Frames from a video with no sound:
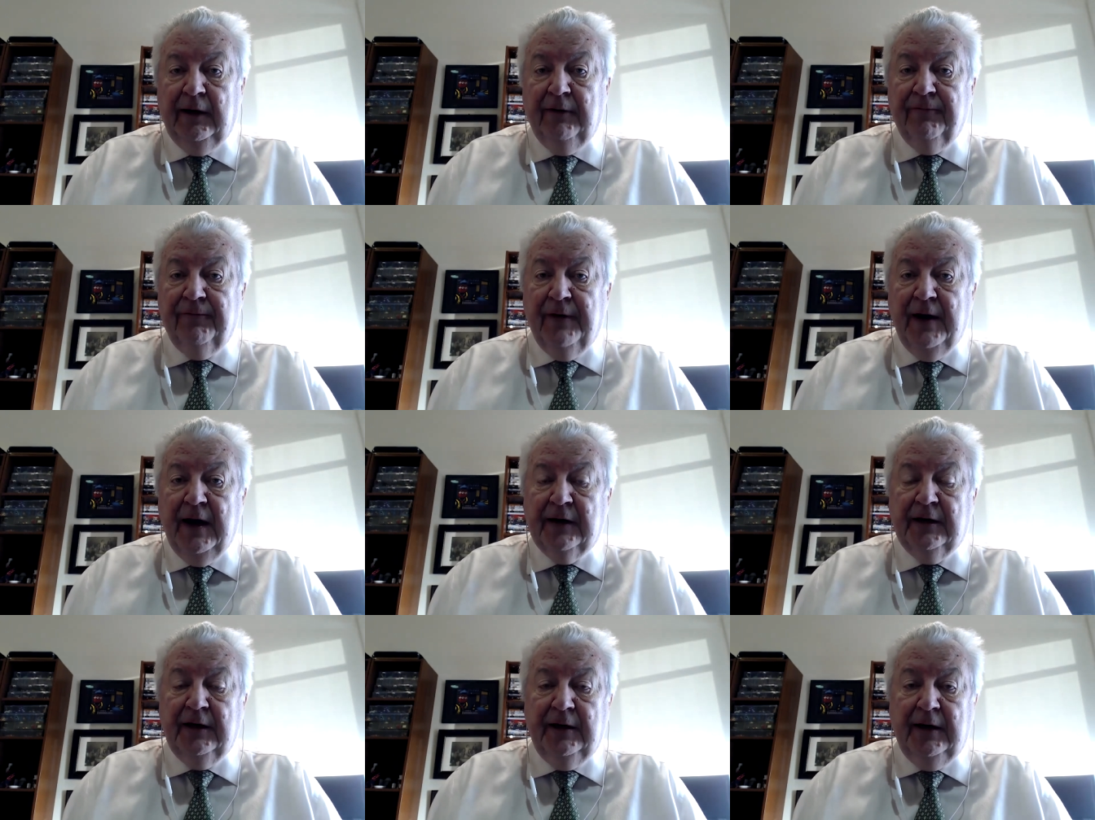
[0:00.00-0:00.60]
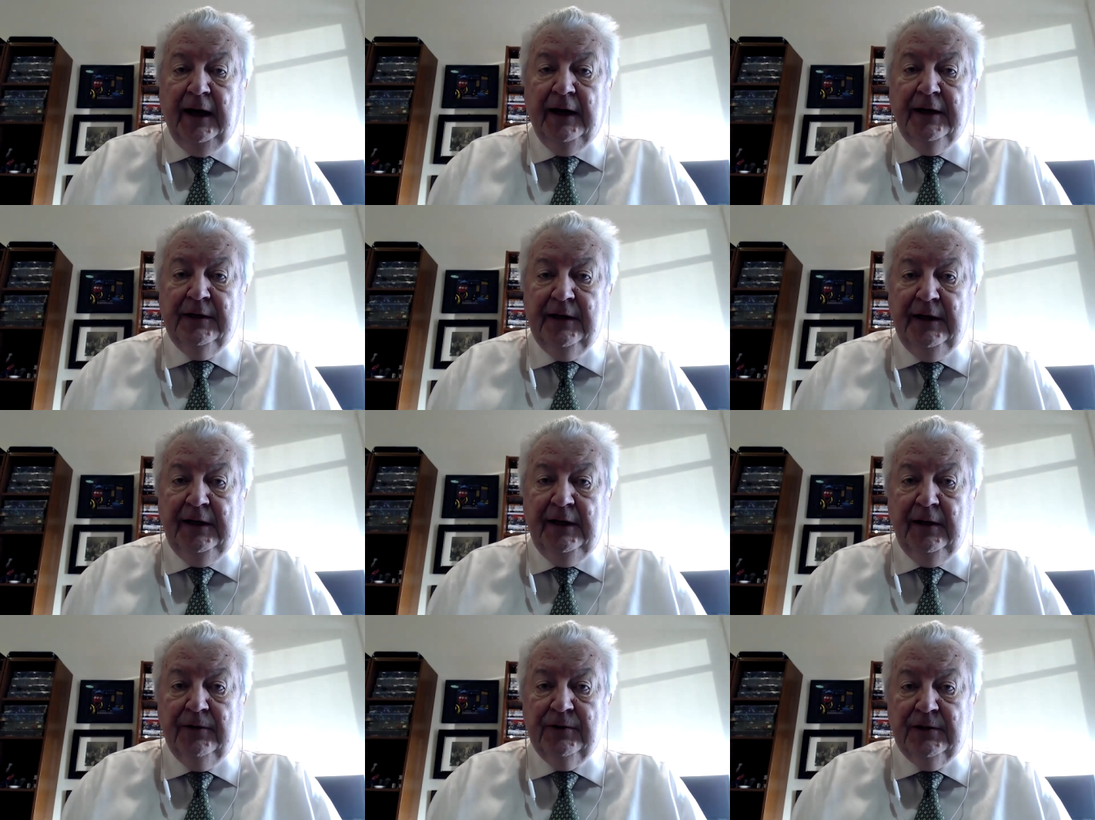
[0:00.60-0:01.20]
In fact, in
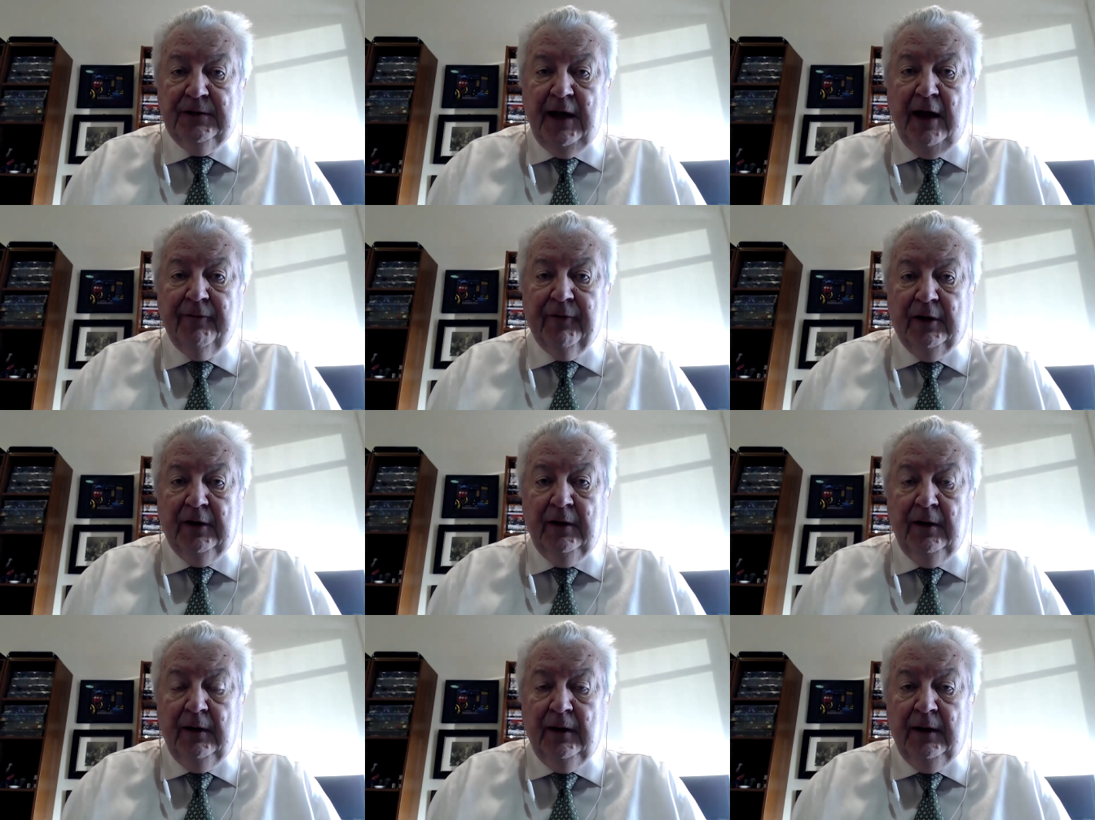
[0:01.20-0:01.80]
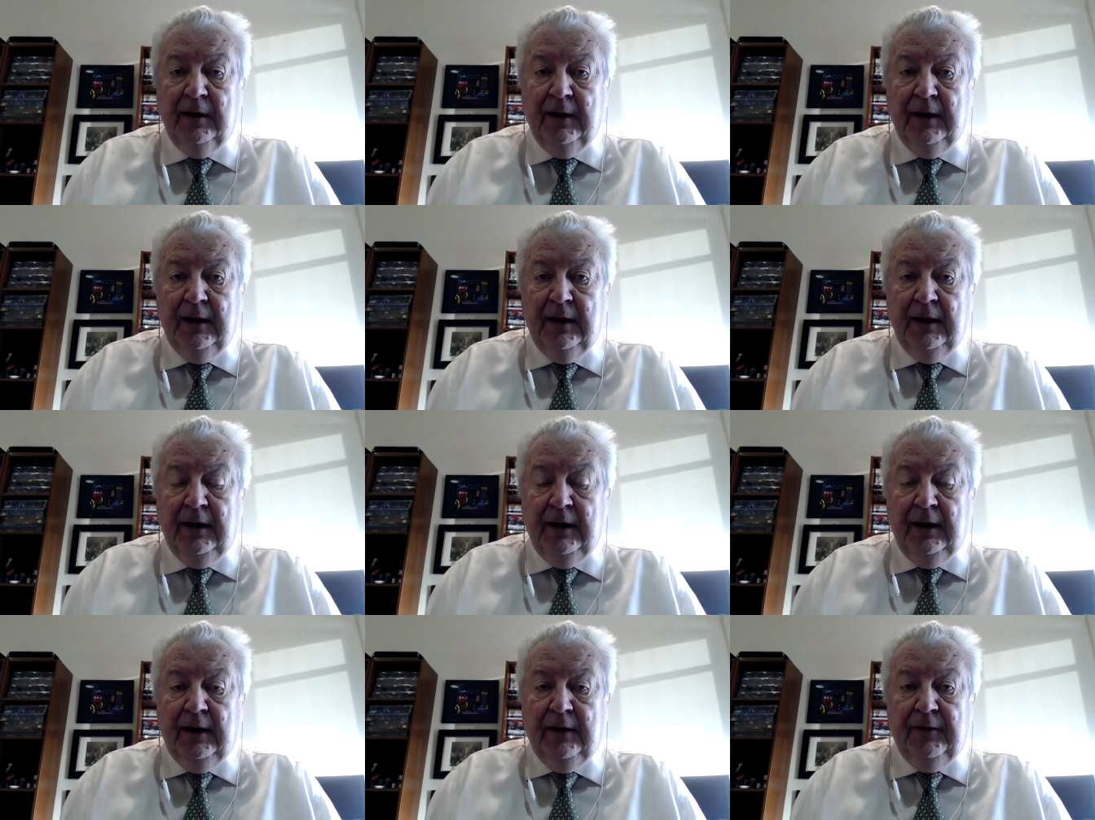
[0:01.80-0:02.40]
1907,
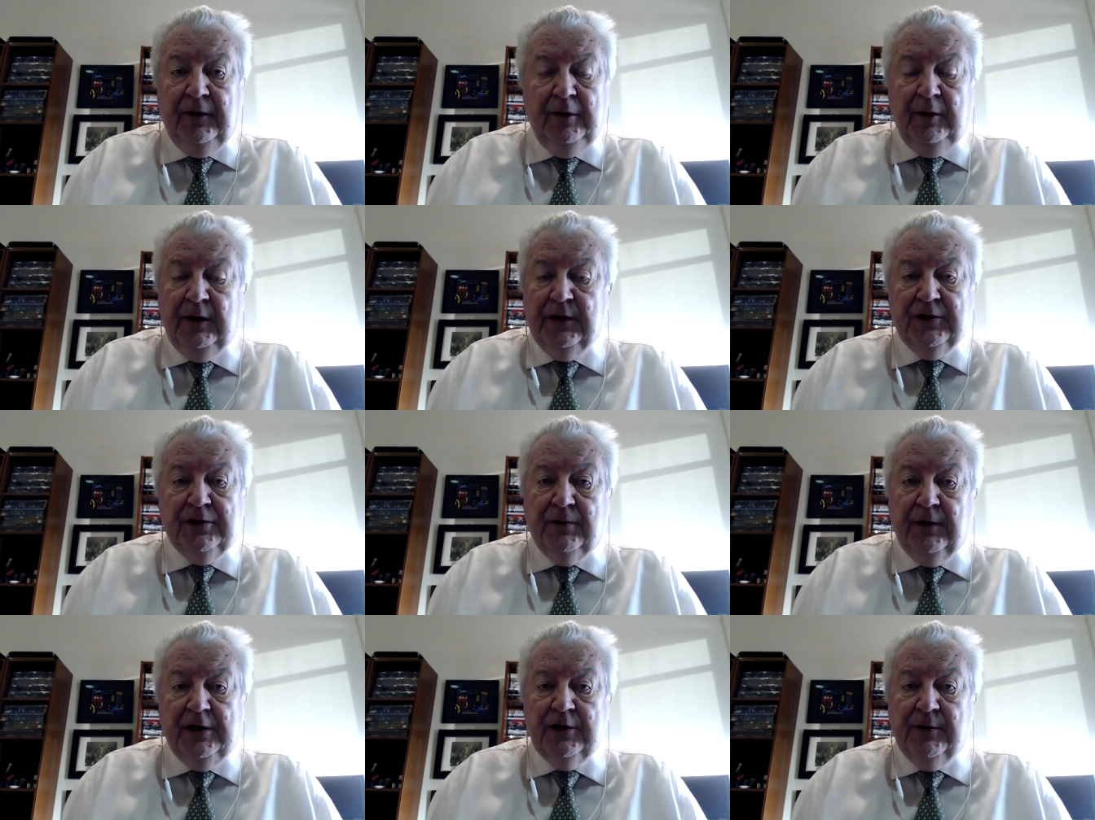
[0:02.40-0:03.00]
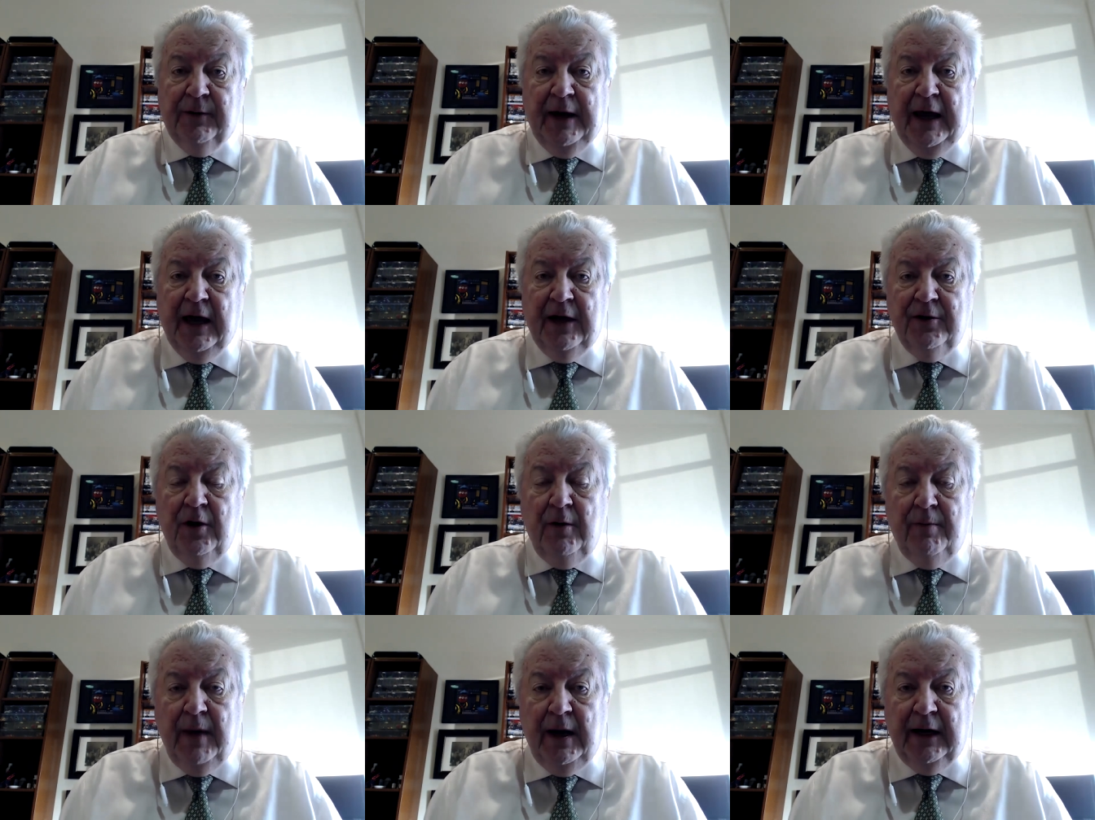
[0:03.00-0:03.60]
the U.S. Treasury had
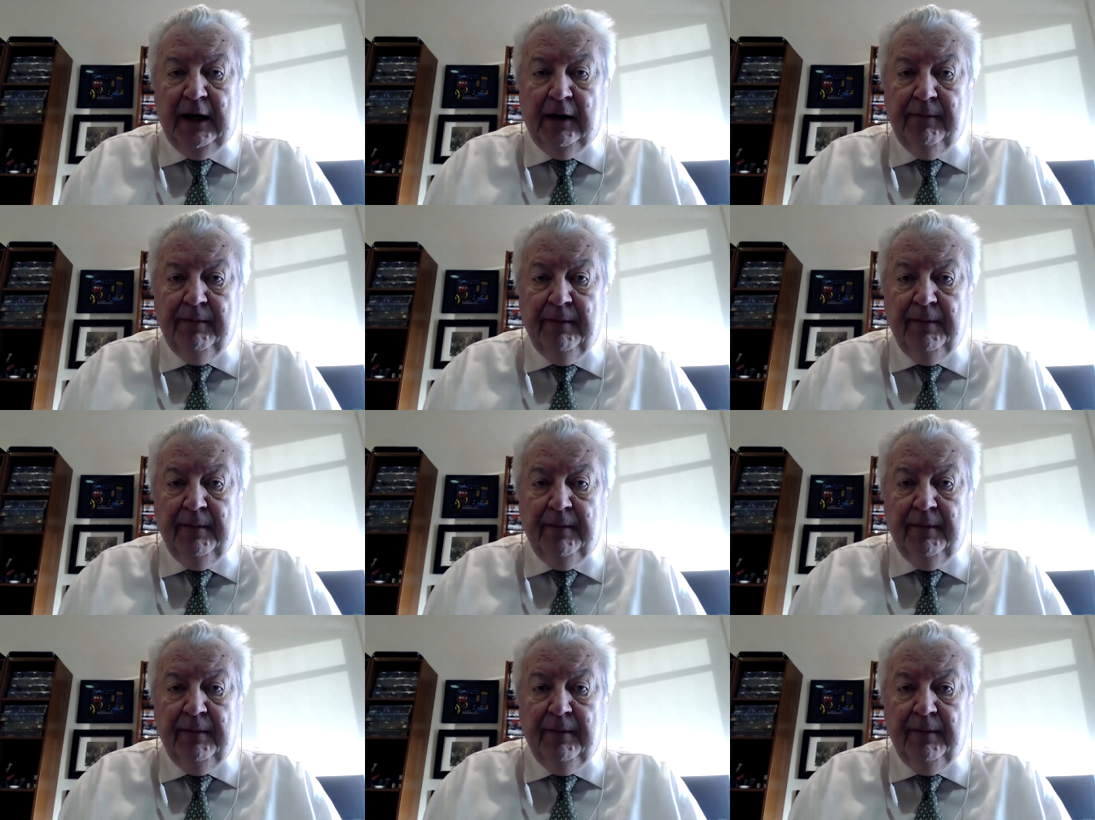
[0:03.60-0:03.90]
no money.